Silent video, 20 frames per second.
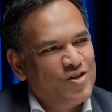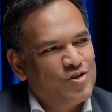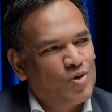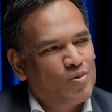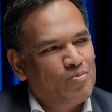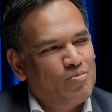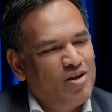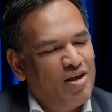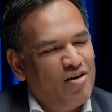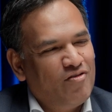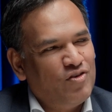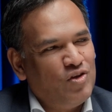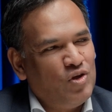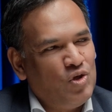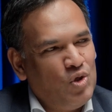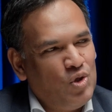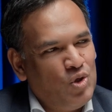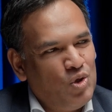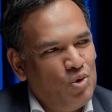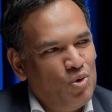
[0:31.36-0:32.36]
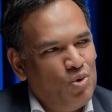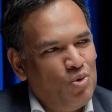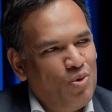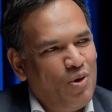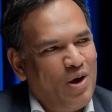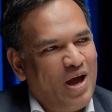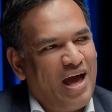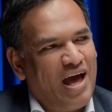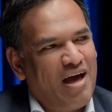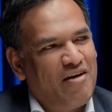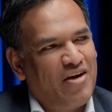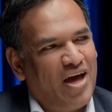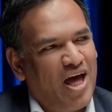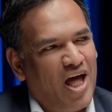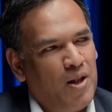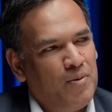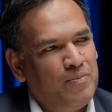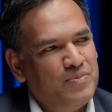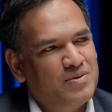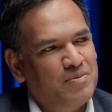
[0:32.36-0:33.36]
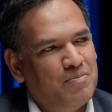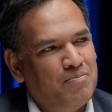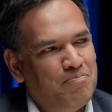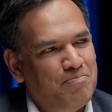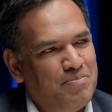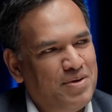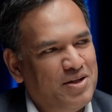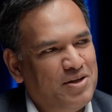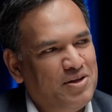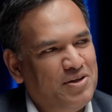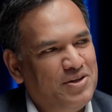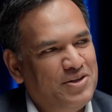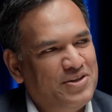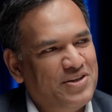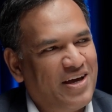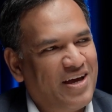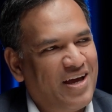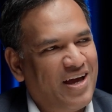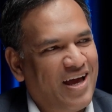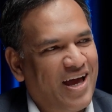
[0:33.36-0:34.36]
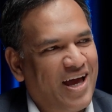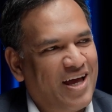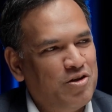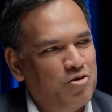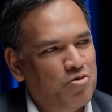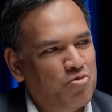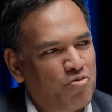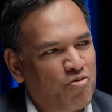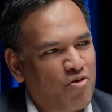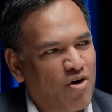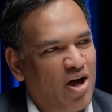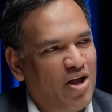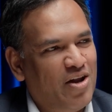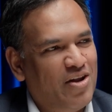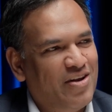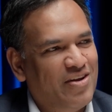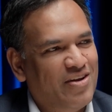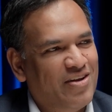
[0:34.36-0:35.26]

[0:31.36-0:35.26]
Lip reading: So Munaf, you have helped build and you run